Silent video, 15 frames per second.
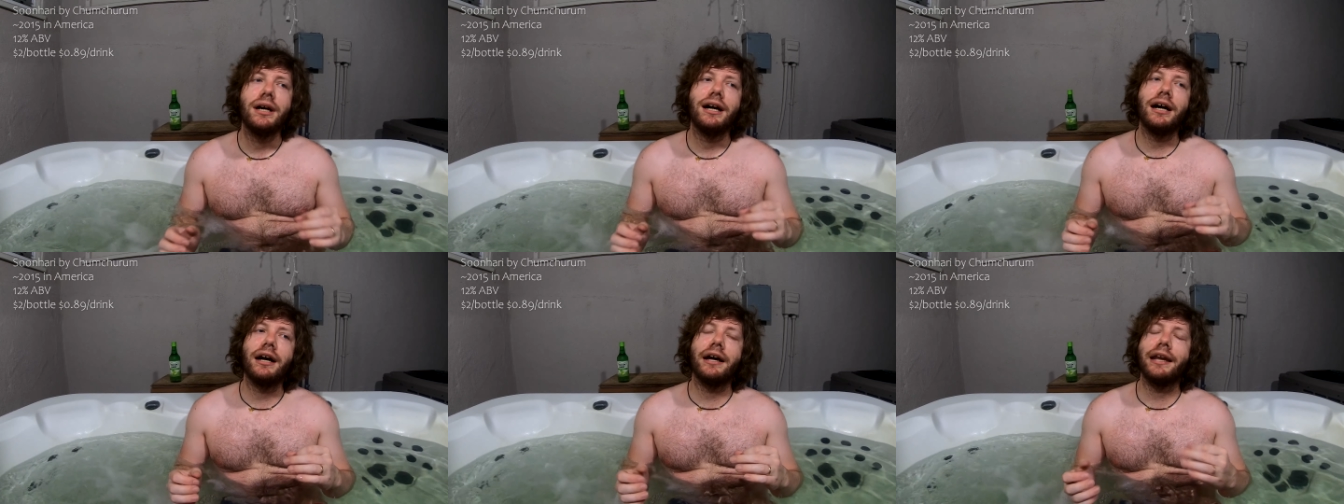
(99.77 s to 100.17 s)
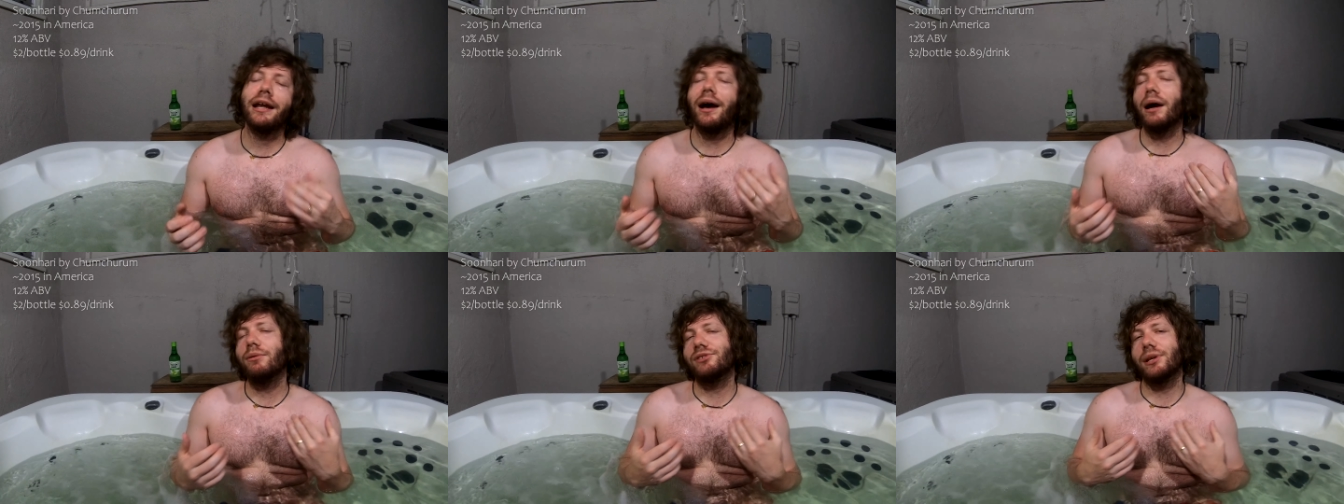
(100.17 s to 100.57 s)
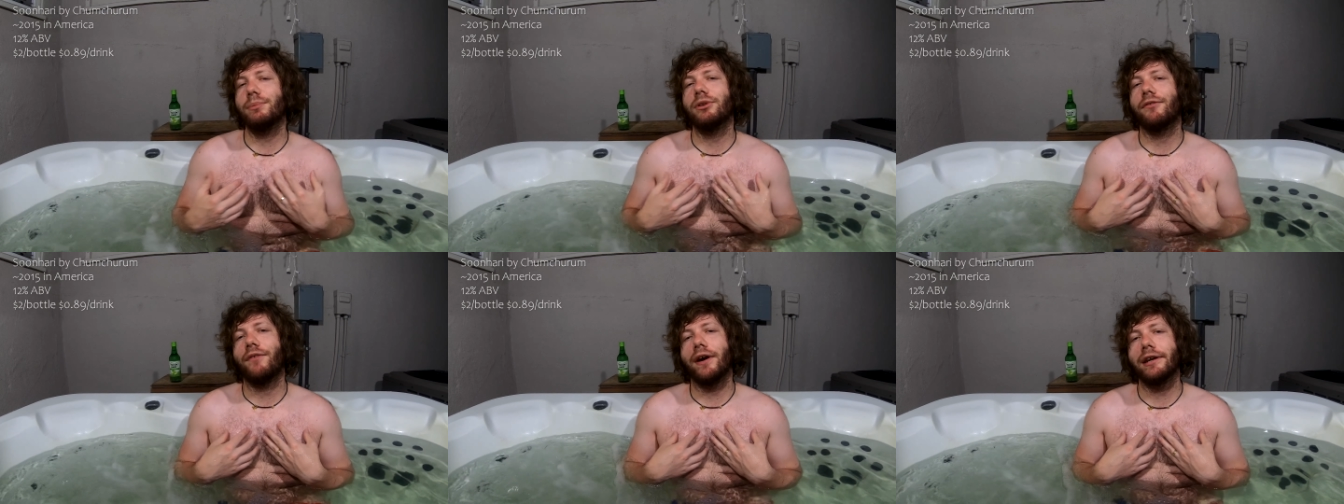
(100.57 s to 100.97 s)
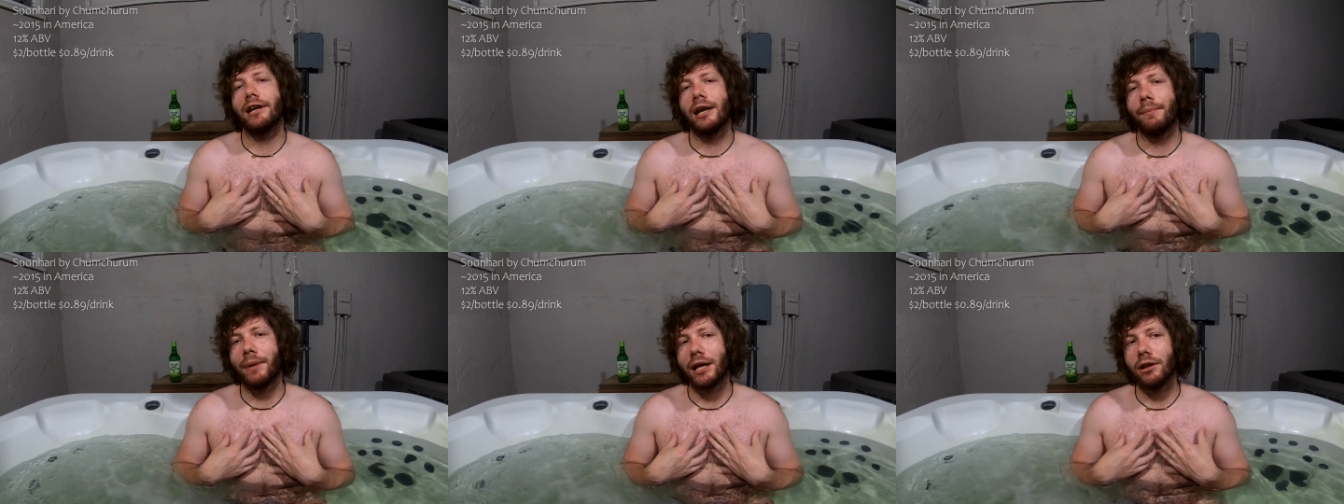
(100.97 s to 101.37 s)
Now, I was able to find
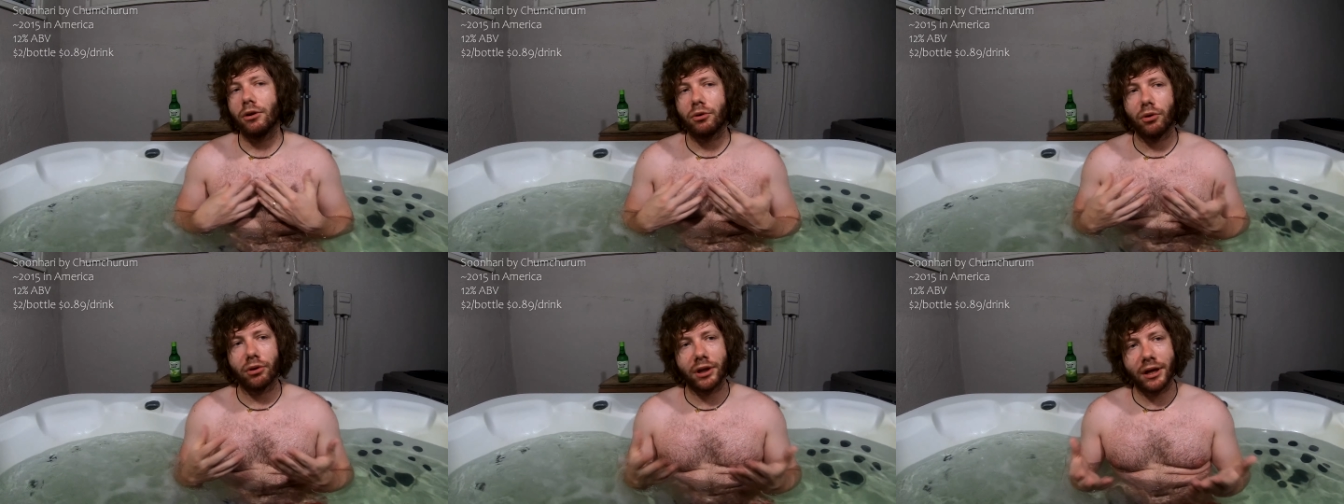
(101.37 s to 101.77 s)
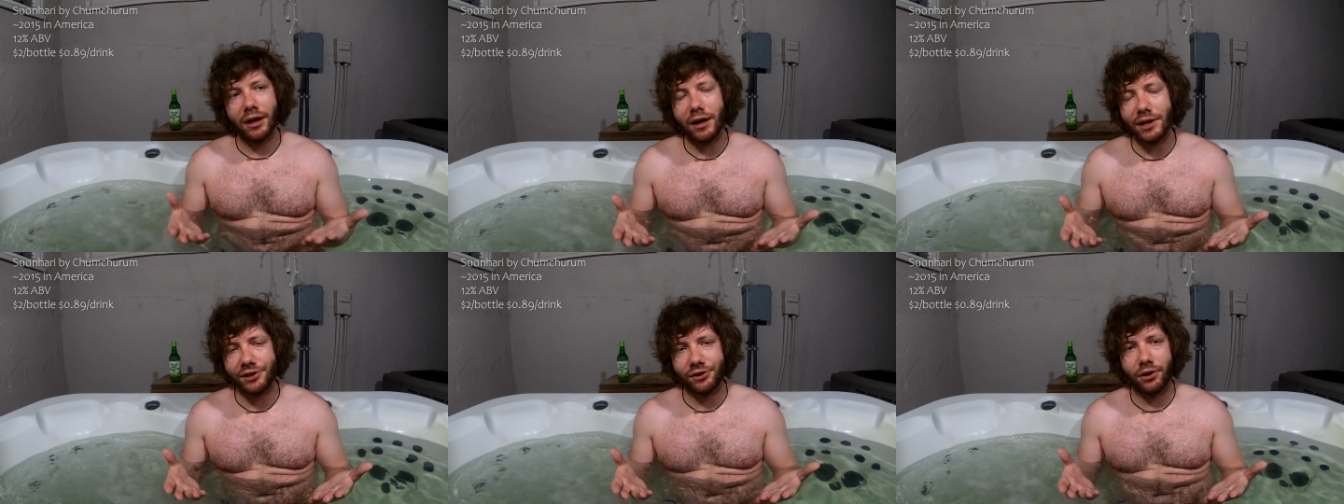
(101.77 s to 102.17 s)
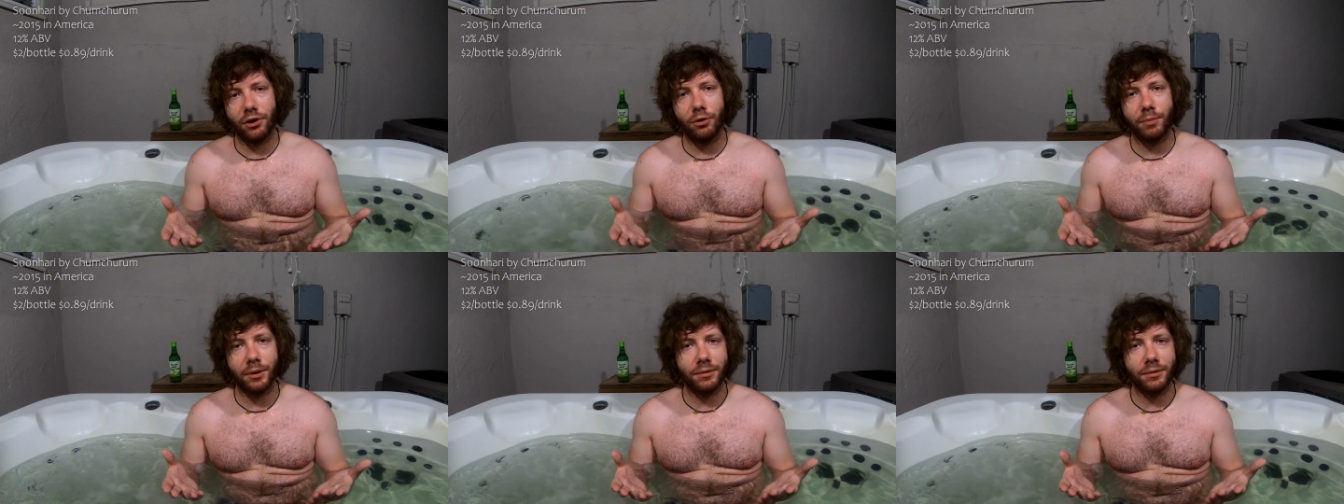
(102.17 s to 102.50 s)
it at my local Costco,